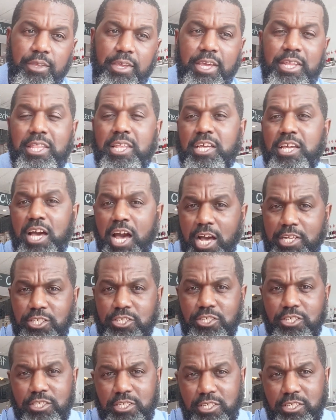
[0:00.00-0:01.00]
in the
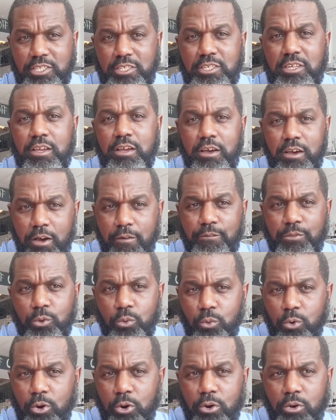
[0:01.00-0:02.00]
consciousness of
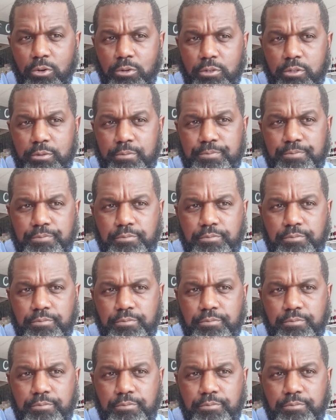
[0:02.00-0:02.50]
the world.